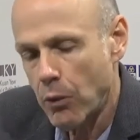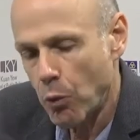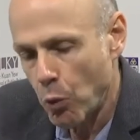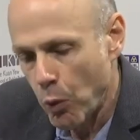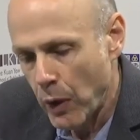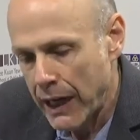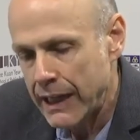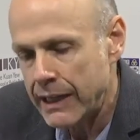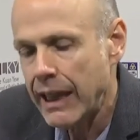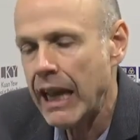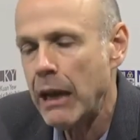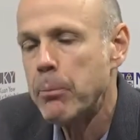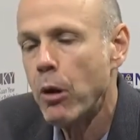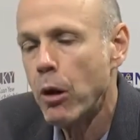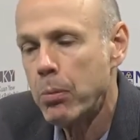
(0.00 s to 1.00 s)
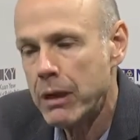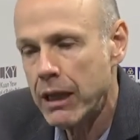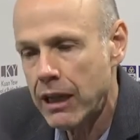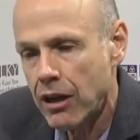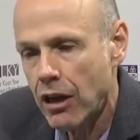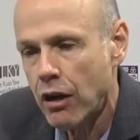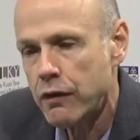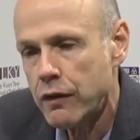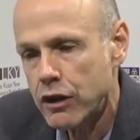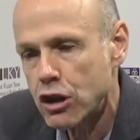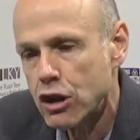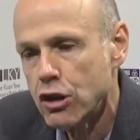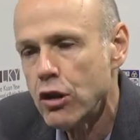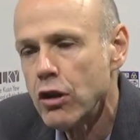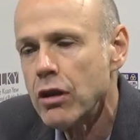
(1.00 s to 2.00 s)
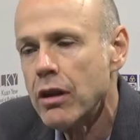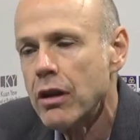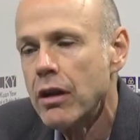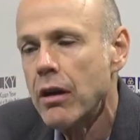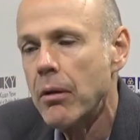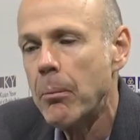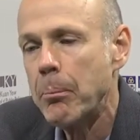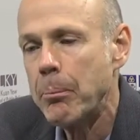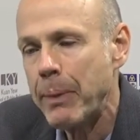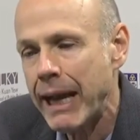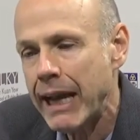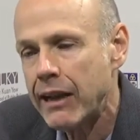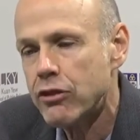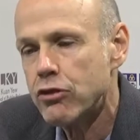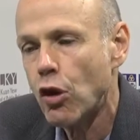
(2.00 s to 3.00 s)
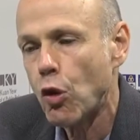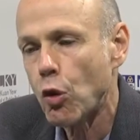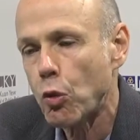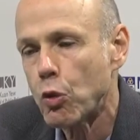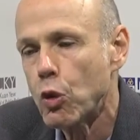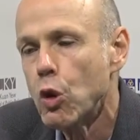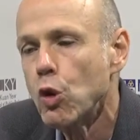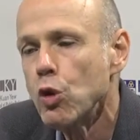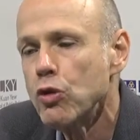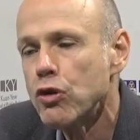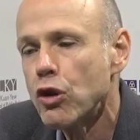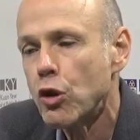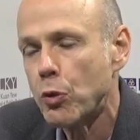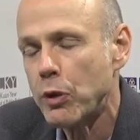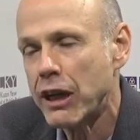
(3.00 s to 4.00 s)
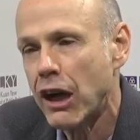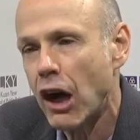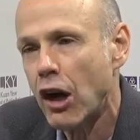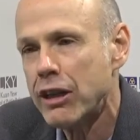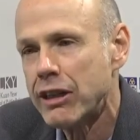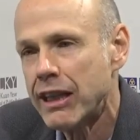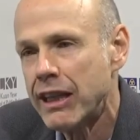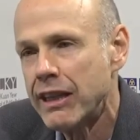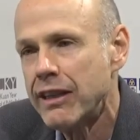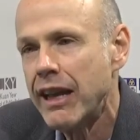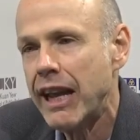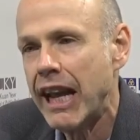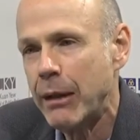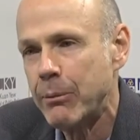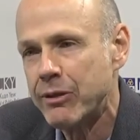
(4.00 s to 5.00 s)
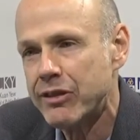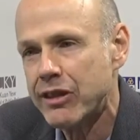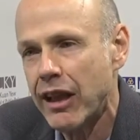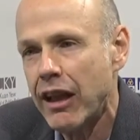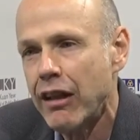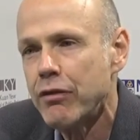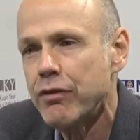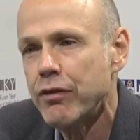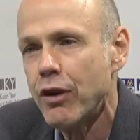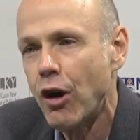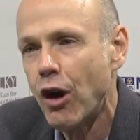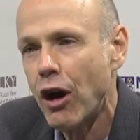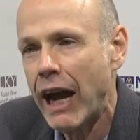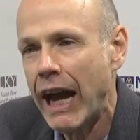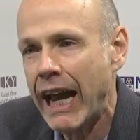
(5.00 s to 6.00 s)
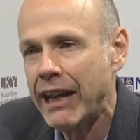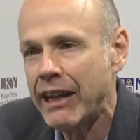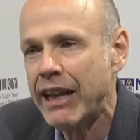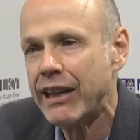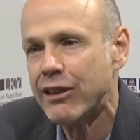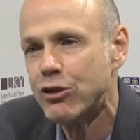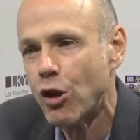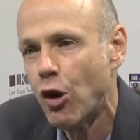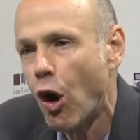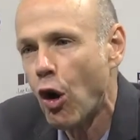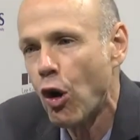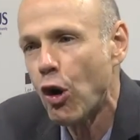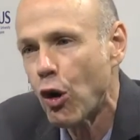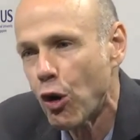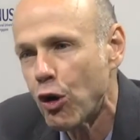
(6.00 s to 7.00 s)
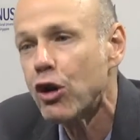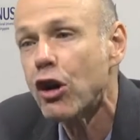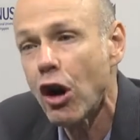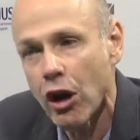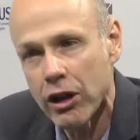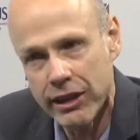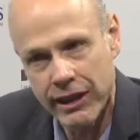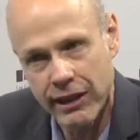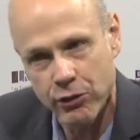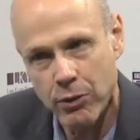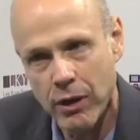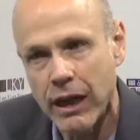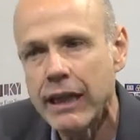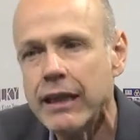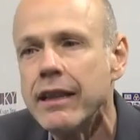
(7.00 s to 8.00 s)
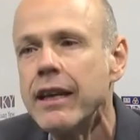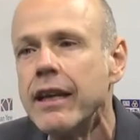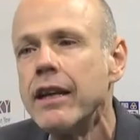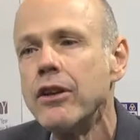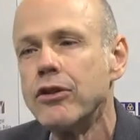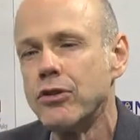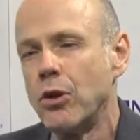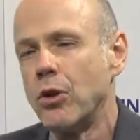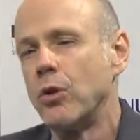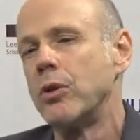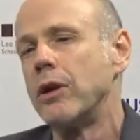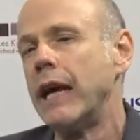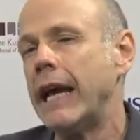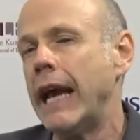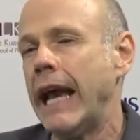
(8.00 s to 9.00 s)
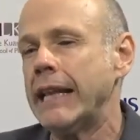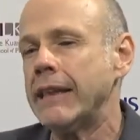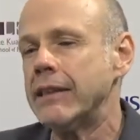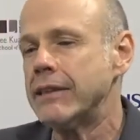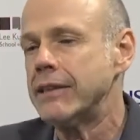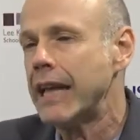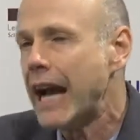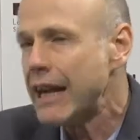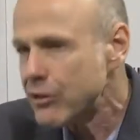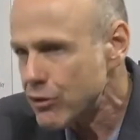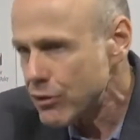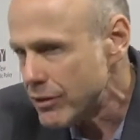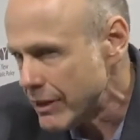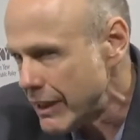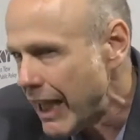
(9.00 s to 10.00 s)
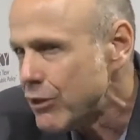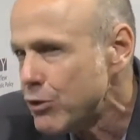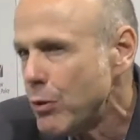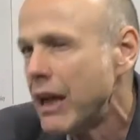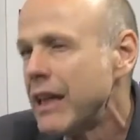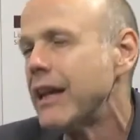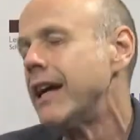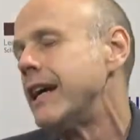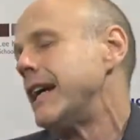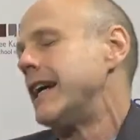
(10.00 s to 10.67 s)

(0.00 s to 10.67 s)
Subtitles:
when a public official makes rules regarding himself and his or her colleagues, right? So, and that's what